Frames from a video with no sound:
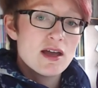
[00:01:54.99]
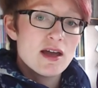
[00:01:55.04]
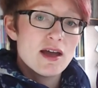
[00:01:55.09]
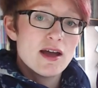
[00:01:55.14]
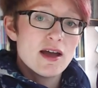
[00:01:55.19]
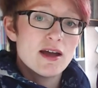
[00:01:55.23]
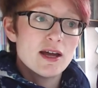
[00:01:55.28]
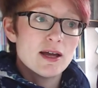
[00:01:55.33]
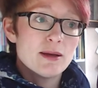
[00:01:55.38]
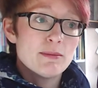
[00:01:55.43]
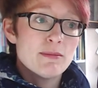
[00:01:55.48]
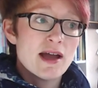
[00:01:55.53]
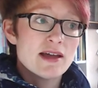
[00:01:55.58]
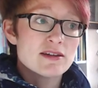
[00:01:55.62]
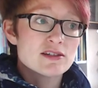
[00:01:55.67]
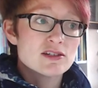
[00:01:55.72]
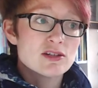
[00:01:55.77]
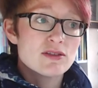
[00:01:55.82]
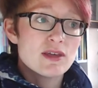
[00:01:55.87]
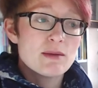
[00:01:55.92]

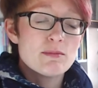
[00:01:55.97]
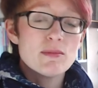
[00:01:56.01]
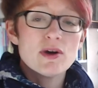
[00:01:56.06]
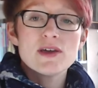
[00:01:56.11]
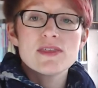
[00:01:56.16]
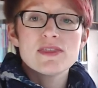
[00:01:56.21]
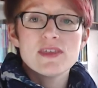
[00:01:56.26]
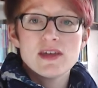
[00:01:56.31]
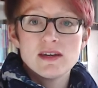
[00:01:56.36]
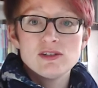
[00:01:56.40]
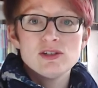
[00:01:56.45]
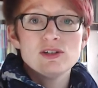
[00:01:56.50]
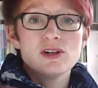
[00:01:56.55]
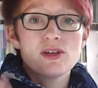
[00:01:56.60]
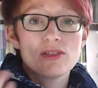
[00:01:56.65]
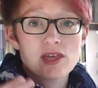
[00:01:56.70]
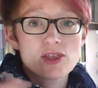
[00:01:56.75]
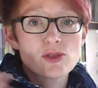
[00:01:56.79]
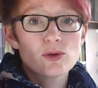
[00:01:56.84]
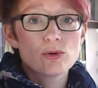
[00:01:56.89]
And so they might then, you know,
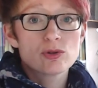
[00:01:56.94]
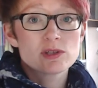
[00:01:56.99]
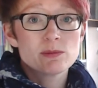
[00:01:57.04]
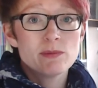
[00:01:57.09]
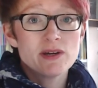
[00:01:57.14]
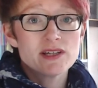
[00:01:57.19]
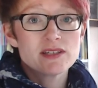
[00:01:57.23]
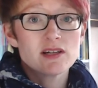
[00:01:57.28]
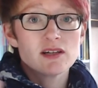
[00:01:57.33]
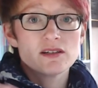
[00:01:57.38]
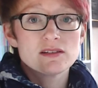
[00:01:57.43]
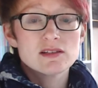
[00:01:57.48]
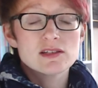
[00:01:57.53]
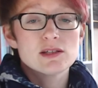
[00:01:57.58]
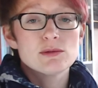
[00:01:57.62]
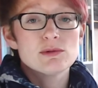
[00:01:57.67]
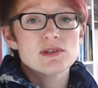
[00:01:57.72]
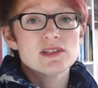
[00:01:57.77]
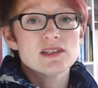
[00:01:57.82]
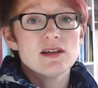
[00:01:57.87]
their thoughts might turn to
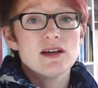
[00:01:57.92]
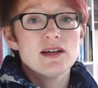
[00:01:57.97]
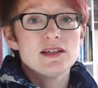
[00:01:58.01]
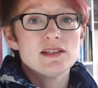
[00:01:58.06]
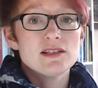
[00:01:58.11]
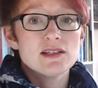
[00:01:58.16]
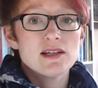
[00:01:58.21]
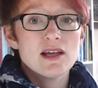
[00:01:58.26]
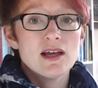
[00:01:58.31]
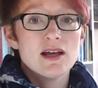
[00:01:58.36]
suicide.